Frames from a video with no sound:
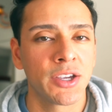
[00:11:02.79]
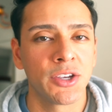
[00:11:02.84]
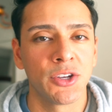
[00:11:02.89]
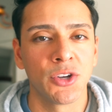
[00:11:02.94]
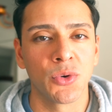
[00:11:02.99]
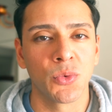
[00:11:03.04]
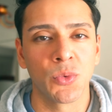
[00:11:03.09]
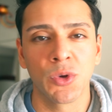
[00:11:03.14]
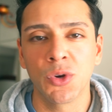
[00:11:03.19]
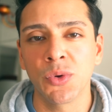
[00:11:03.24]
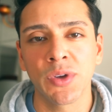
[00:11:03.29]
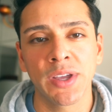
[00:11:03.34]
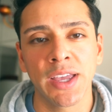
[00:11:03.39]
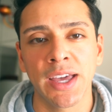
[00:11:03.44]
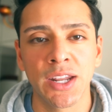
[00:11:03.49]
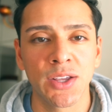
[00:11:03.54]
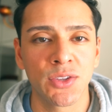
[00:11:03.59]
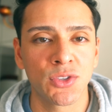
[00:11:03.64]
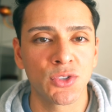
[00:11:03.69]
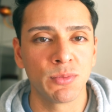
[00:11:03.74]
You know, we don't
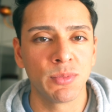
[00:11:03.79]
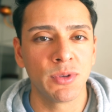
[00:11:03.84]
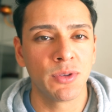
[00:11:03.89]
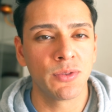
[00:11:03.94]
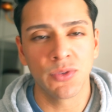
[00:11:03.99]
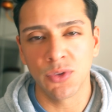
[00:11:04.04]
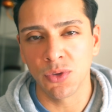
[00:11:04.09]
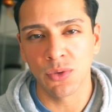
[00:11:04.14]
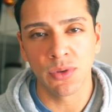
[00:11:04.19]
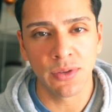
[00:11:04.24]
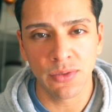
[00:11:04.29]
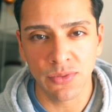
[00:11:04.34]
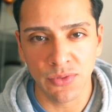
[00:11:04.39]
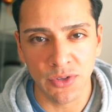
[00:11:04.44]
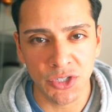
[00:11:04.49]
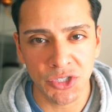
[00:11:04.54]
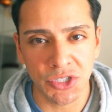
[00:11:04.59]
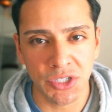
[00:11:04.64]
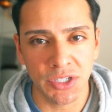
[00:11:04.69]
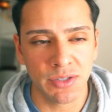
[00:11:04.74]
get it to be fuel
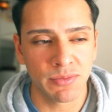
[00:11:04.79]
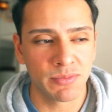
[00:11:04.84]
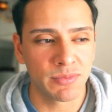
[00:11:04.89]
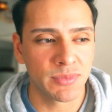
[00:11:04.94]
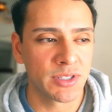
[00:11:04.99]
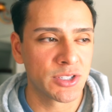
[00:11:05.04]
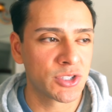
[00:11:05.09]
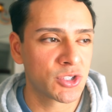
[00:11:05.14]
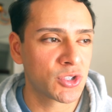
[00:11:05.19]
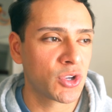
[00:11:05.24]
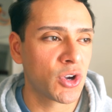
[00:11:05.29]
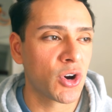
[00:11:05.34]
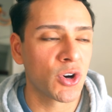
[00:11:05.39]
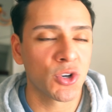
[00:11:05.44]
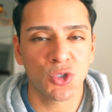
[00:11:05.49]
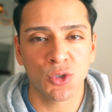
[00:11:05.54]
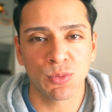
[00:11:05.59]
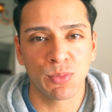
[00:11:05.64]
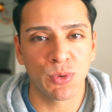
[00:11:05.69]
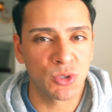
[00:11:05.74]
efficient. This car
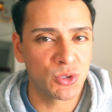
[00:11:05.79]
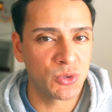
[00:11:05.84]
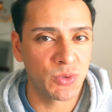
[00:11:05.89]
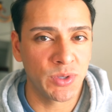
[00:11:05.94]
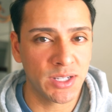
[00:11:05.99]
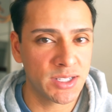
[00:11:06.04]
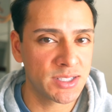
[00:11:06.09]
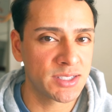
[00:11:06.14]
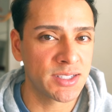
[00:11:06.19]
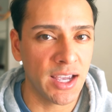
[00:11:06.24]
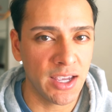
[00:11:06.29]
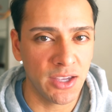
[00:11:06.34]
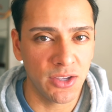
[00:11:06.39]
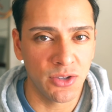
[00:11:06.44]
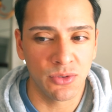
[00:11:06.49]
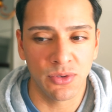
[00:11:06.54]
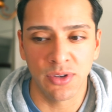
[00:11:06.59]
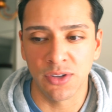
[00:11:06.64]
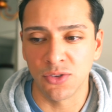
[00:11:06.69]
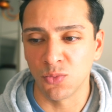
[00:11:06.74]
is supposed to excite
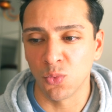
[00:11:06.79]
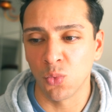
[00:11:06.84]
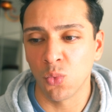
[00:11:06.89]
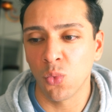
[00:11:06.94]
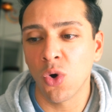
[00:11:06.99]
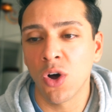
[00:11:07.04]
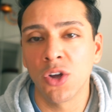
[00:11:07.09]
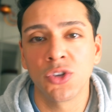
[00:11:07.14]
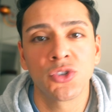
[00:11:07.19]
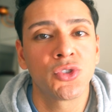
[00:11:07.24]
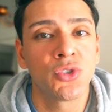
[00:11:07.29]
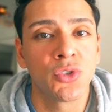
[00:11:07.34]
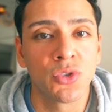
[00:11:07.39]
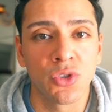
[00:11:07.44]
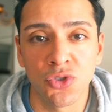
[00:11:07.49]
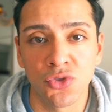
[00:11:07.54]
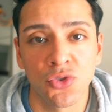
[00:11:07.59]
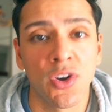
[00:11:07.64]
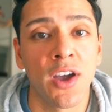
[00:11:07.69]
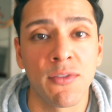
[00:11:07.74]
you and want you
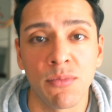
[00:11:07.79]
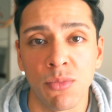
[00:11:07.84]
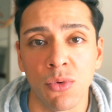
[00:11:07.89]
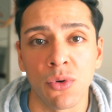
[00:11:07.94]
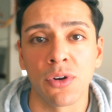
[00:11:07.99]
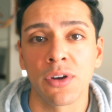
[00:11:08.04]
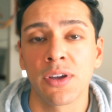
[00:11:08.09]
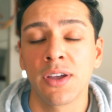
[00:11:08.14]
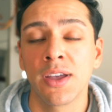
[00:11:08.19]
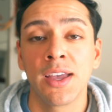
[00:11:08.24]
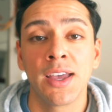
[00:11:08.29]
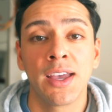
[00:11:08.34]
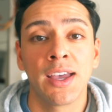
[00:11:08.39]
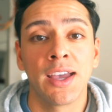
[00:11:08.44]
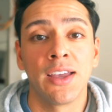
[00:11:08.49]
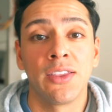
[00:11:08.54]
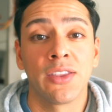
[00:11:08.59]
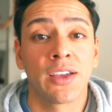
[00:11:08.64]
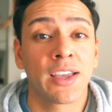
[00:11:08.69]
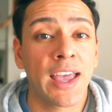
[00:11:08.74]
to drive more.
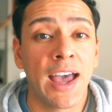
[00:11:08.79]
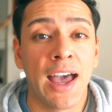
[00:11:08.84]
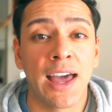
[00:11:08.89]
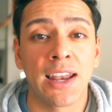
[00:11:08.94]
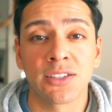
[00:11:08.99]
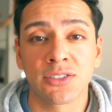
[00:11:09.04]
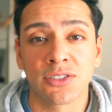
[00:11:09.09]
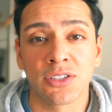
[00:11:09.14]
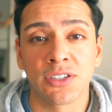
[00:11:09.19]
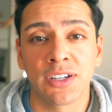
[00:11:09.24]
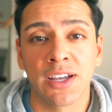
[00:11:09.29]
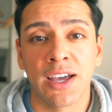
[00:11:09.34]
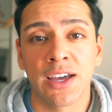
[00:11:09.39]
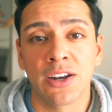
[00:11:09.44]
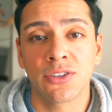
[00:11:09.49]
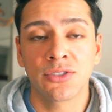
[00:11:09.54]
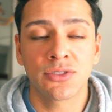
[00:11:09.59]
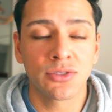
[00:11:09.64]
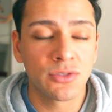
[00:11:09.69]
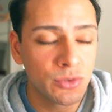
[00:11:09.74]
And the catless cook
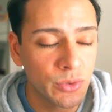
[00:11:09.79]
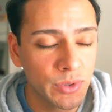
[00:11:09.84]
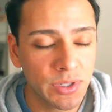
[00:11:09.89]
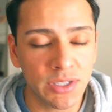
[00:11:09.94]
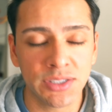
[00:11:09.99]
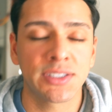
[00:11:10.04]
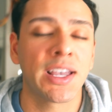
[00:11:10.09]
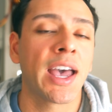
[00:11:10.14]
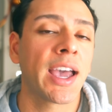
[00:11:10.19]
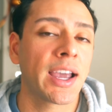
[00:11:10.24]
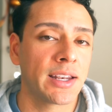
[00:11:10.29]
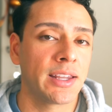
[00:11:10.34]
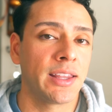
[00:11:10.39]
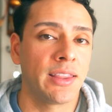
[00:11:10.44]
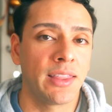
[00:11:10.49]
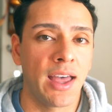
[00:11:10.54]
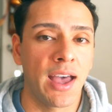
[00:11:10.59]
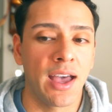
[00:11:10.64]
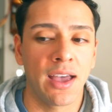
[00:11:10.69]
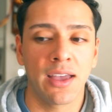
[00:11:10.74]
headers do exactly
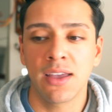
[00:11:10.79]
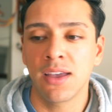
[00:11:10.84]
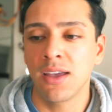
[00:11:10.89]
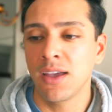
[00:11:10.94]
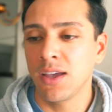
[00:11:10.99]
that.